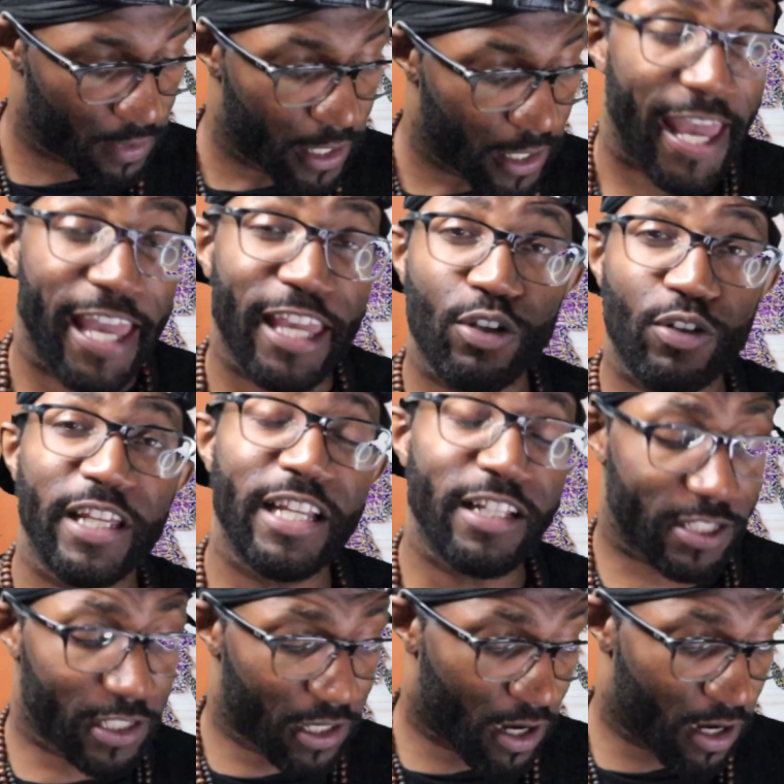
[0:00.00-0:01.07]
and you need
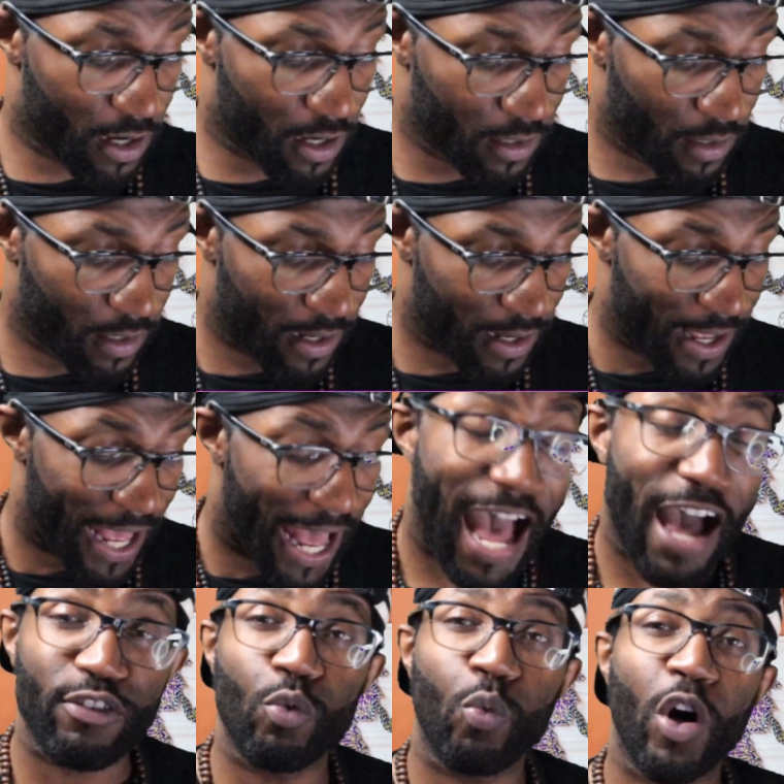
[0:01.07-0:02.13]
to learn
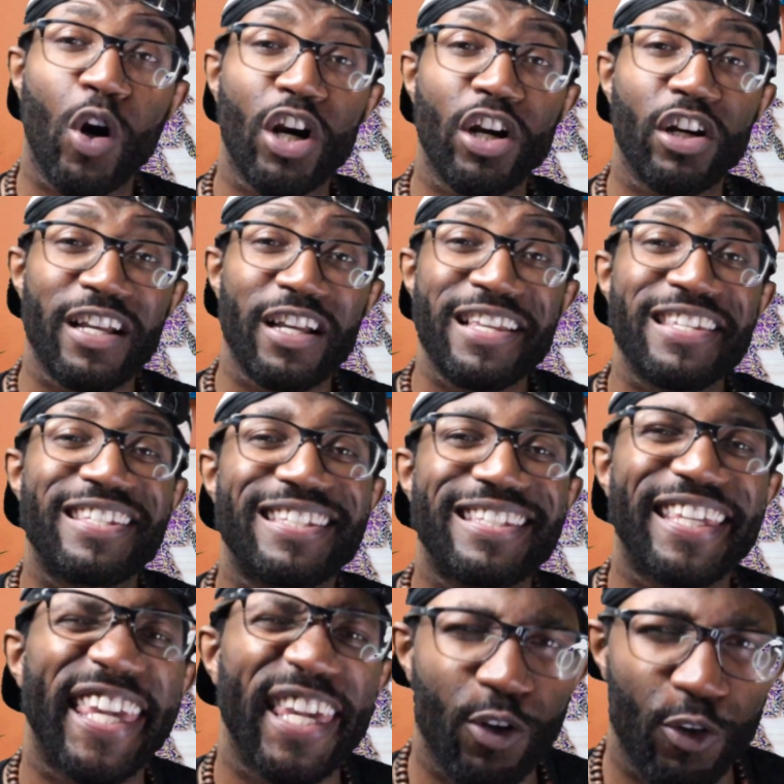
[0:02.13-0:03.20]
how to work
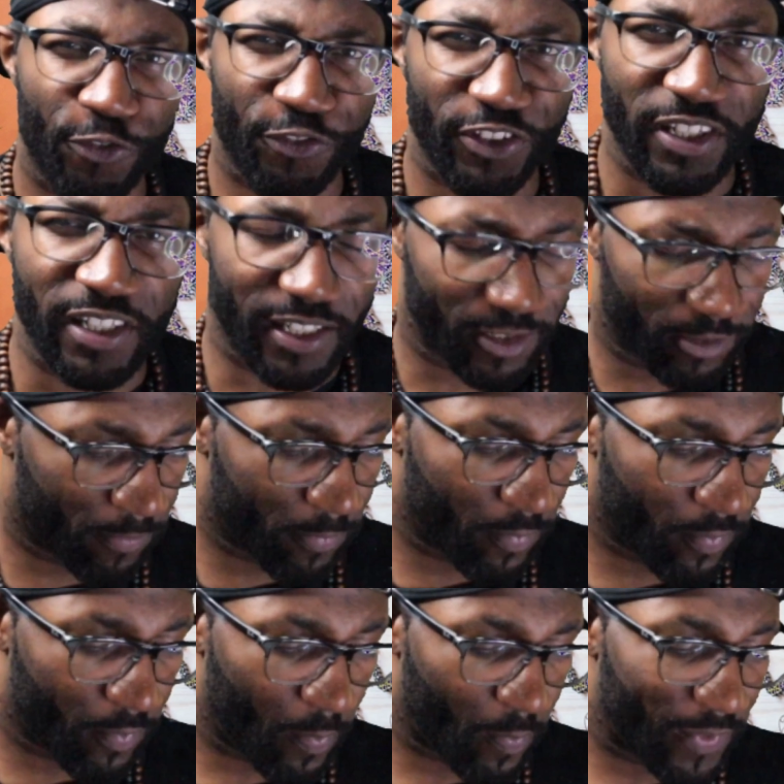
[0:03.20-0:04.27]
skillfully.
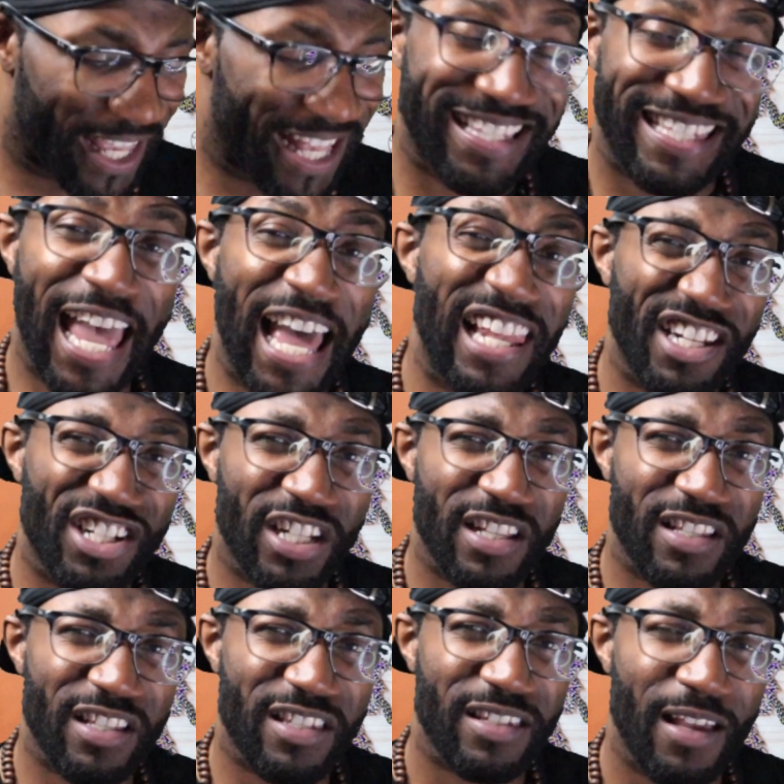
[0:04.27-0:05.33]

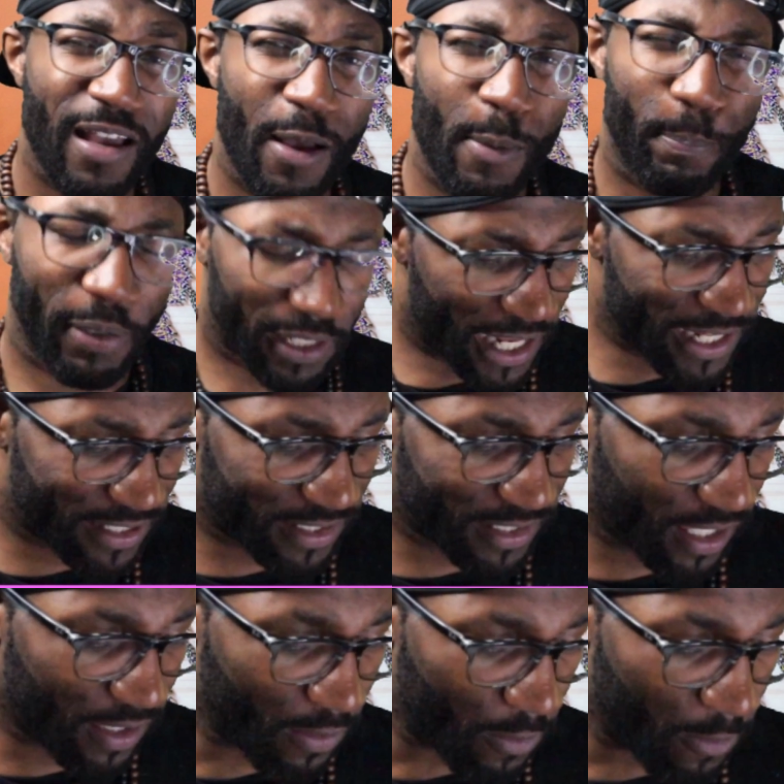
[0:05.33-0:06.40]
Intelligence plus
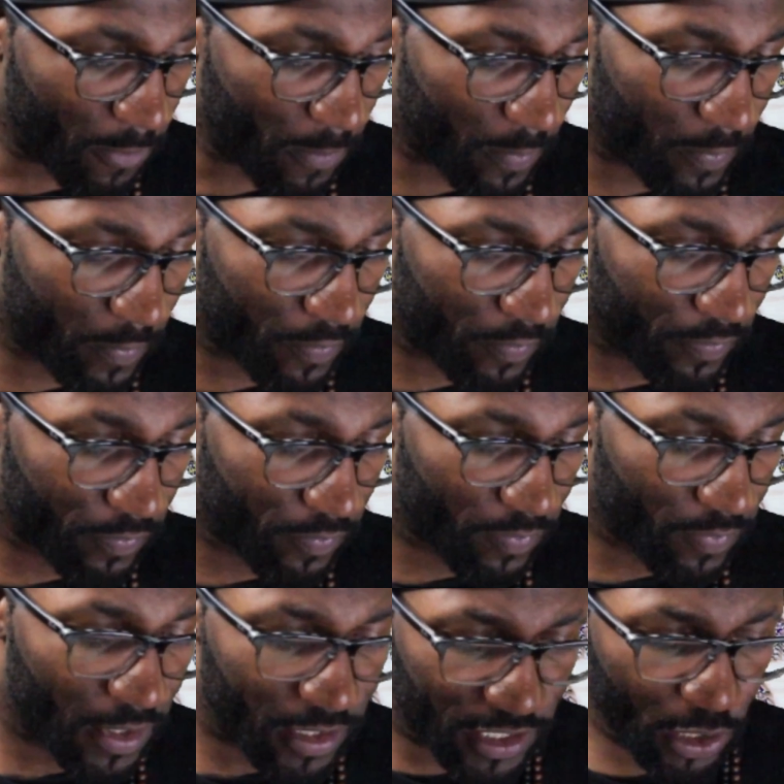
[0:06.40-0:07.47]
skill
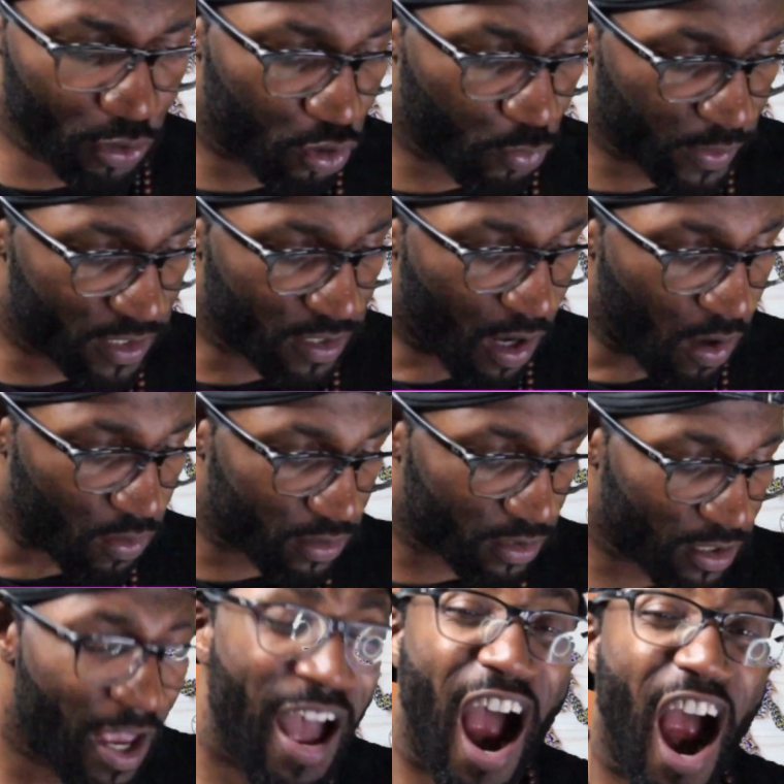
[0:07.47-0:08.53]
yields
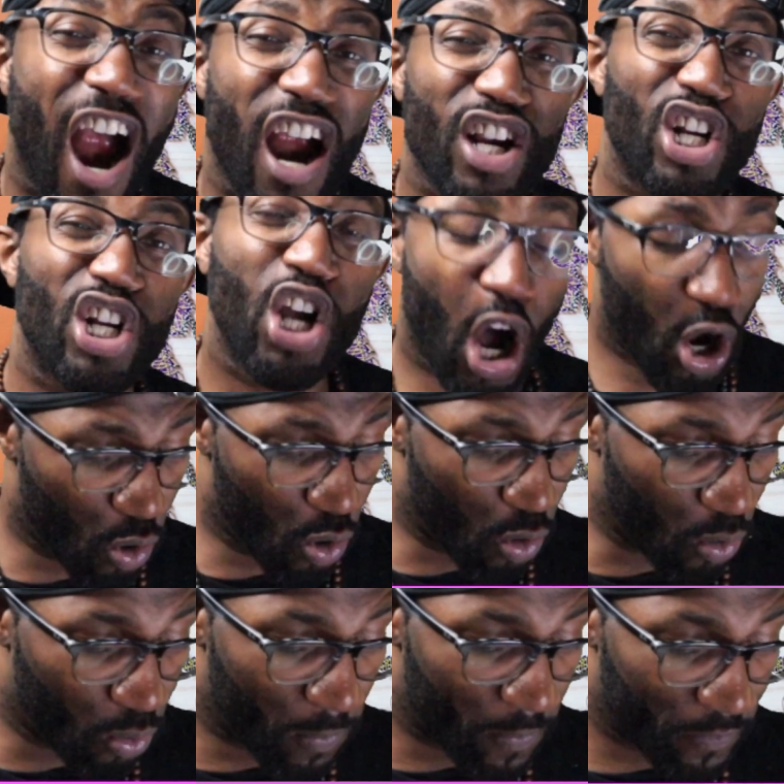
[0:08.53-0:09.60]
results. Our goal
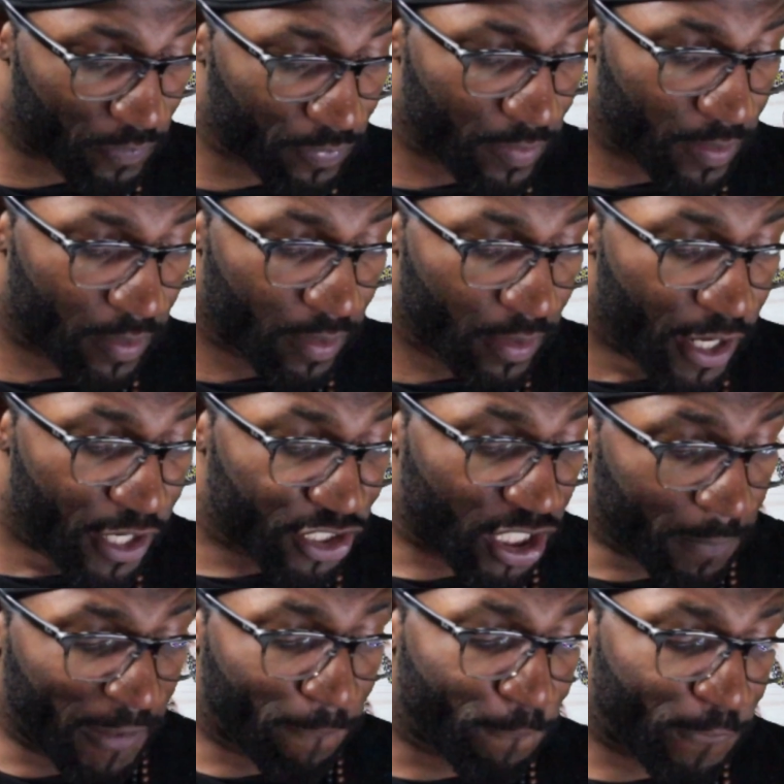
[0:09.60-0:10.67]

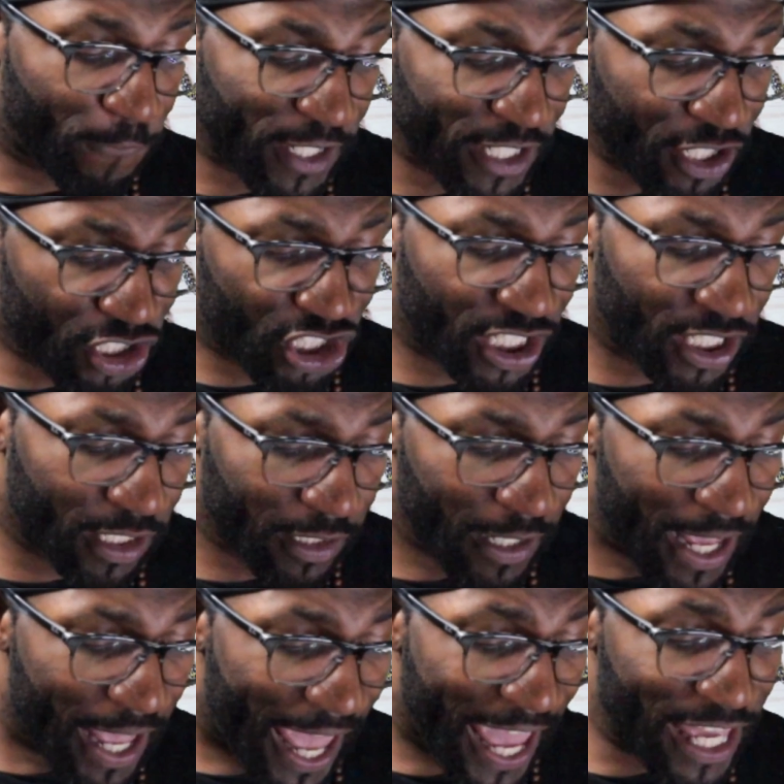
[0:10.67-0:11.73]
should be finishing
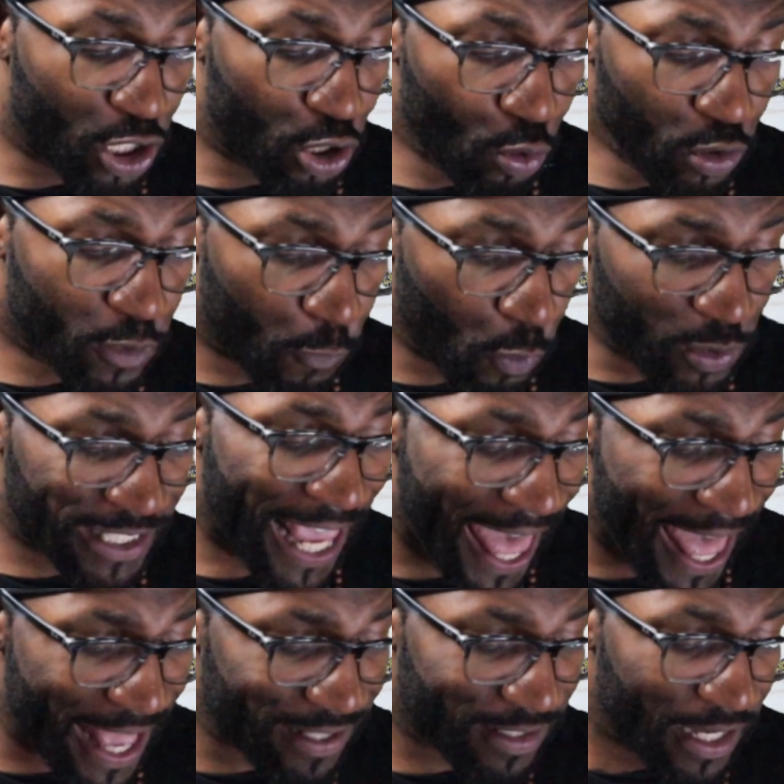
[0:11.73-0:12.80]
a useful
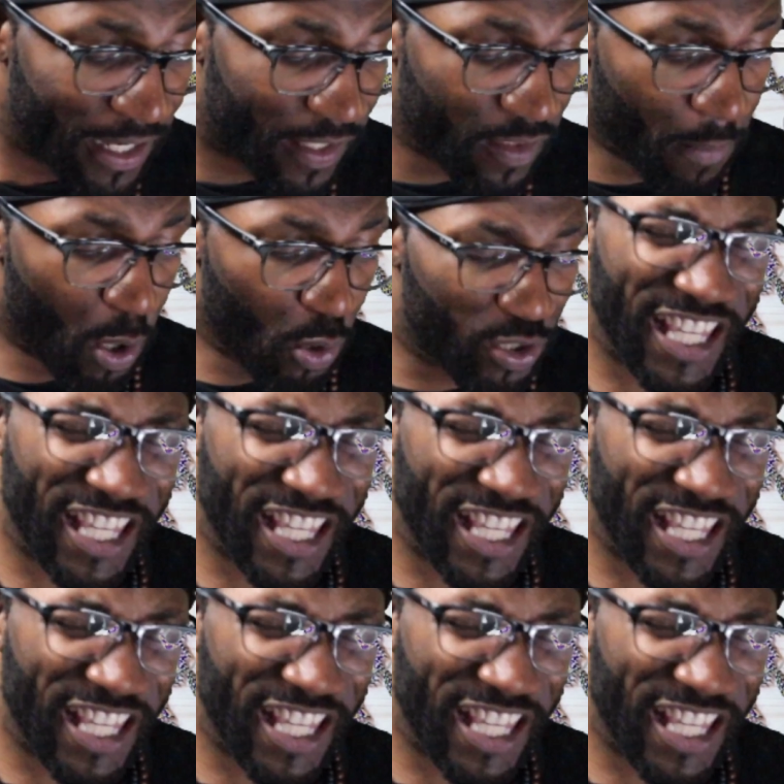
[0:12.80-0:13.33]
task in the most